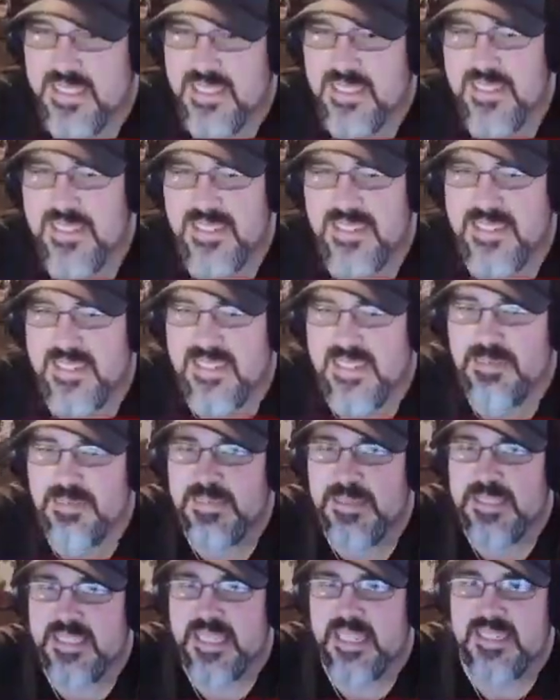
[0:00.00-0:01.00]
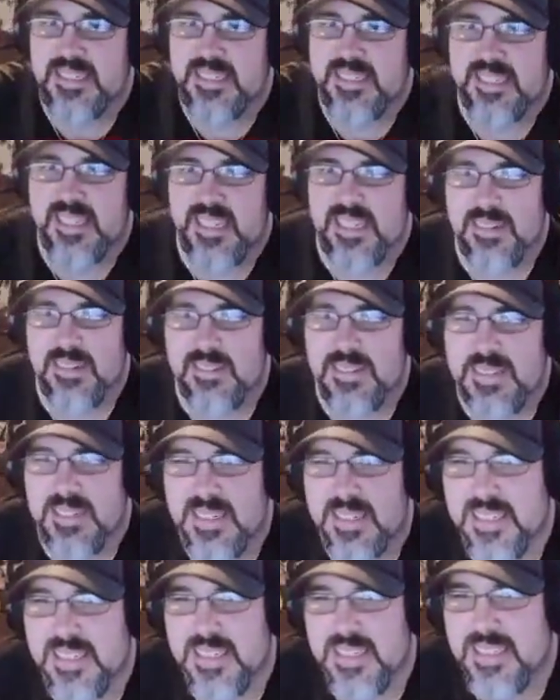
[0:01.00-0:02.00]
Sir, I'm gonna have to stay on here,
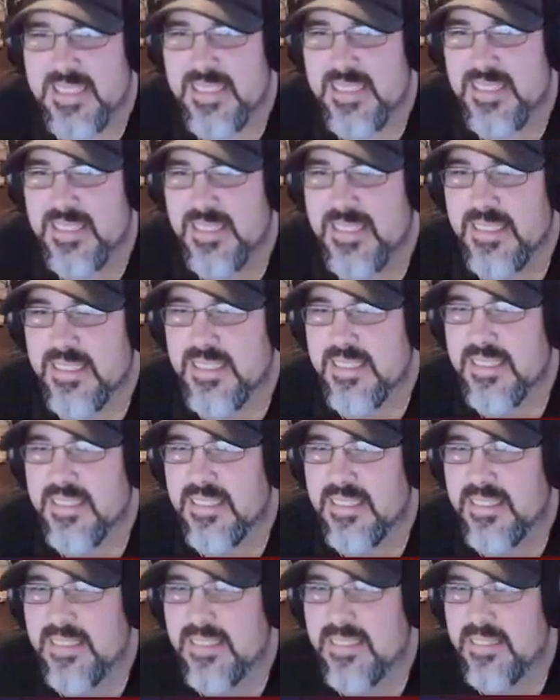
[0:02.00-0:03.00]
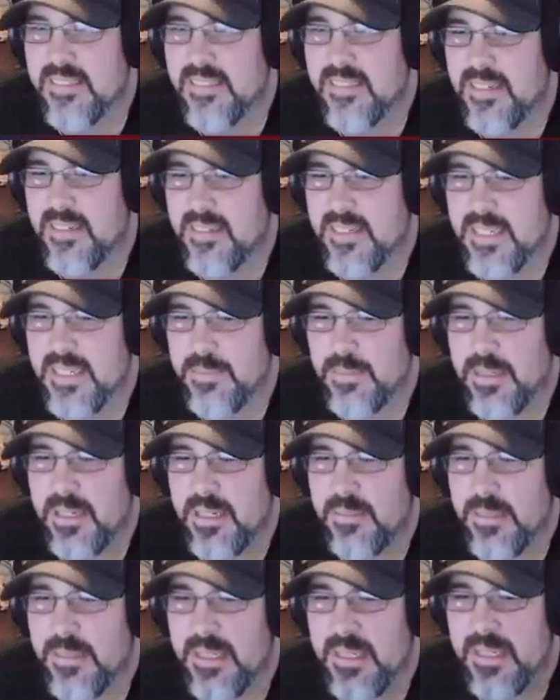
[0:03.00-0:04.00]
I guess. Oh, come
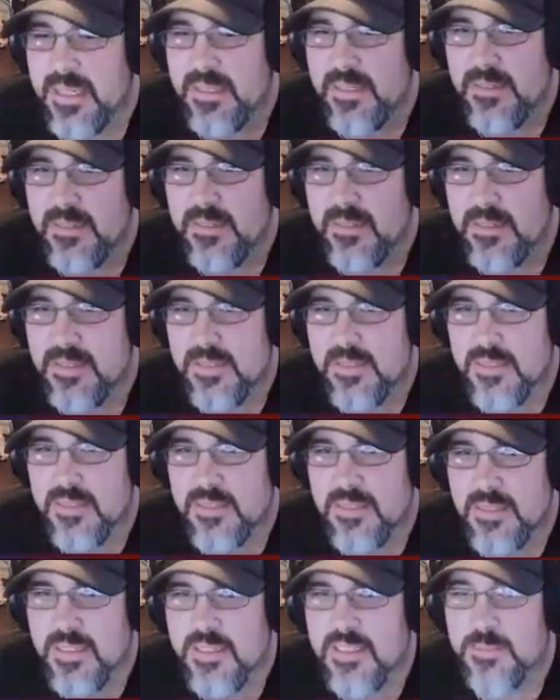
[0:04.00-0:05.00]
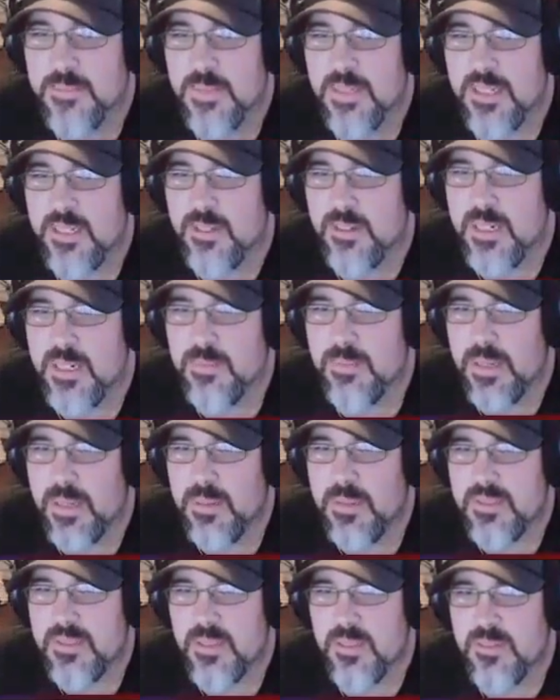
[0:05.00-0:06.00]
on, man. It's been a great
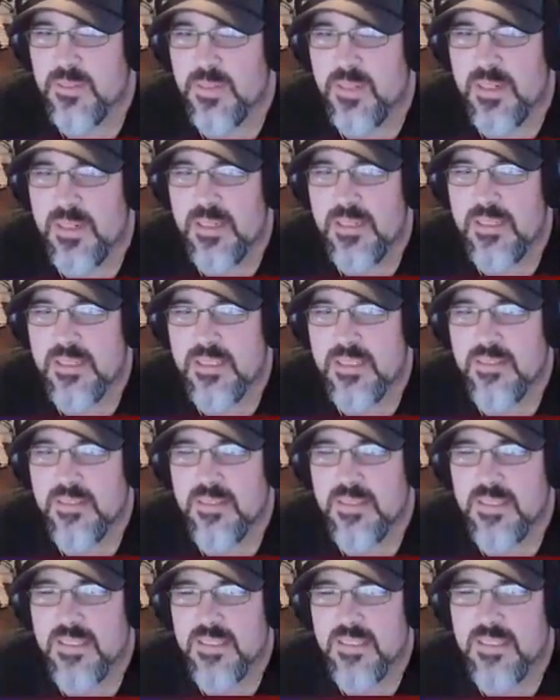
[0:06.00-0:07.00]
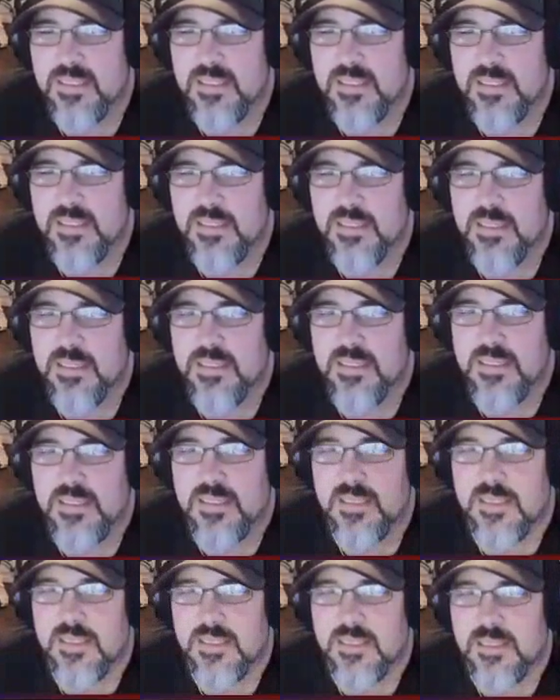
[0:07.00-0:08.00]
bonus so far. So there
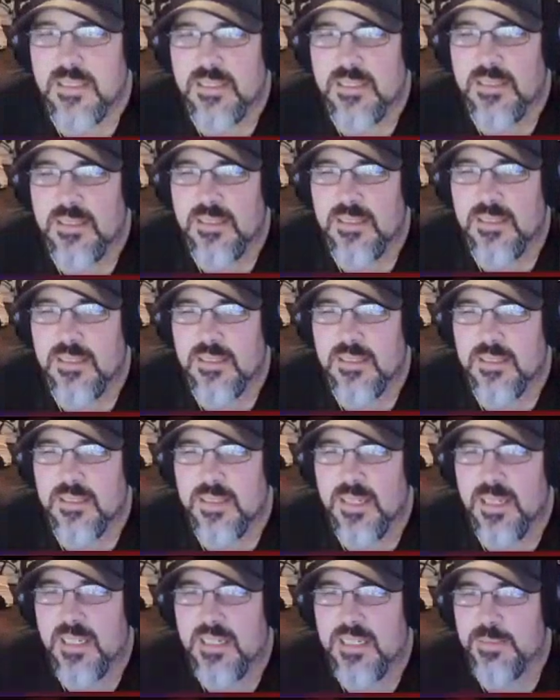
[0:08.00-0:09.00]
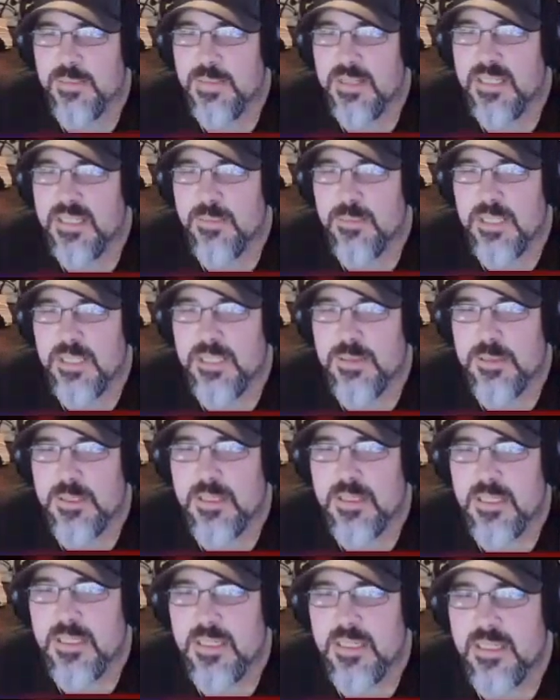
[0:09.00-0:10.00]
could be respins. Yeah, it could uh, be some yeah.
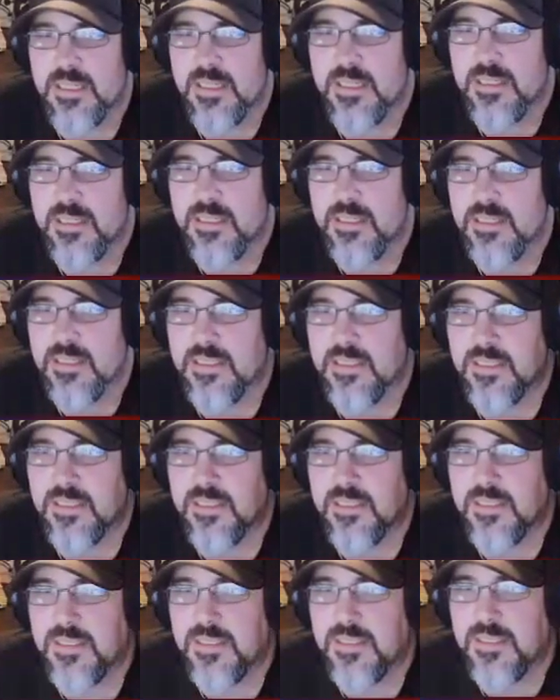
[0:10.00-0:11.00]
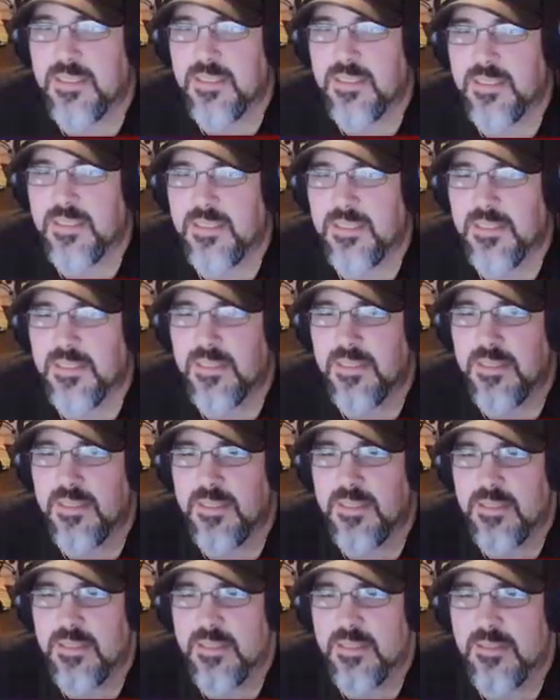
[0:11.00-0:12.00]
respins, yeah. Right, okay.
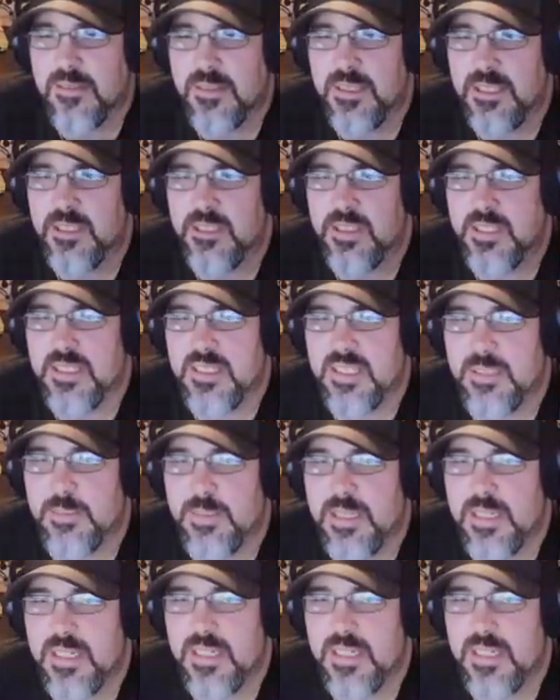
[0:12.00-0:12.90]
Appreciate something,